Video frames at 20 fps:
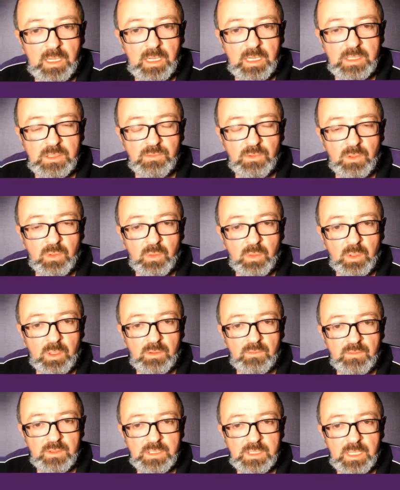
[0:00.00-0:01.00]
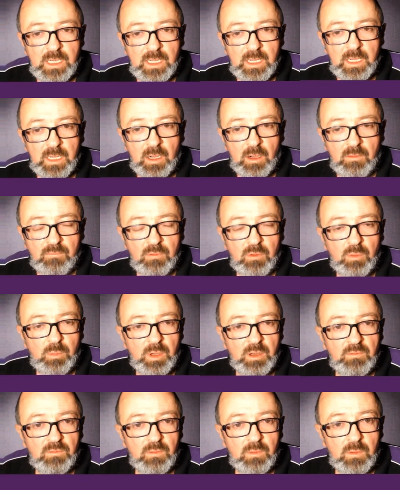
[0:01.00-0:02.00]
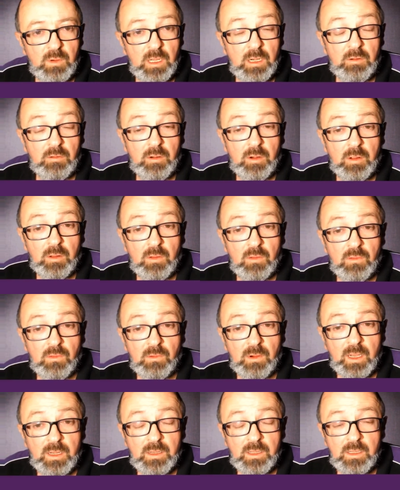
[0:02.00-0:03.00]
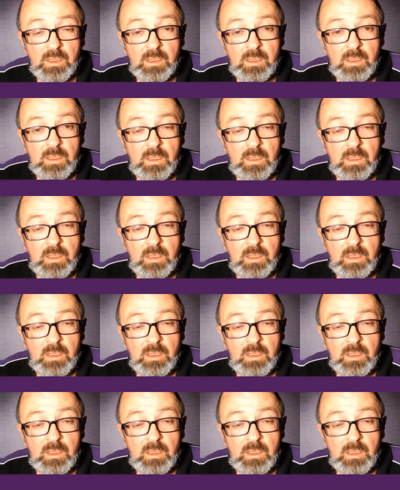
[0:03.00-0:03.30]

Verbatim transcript: has recorded for today have all been $400 or under.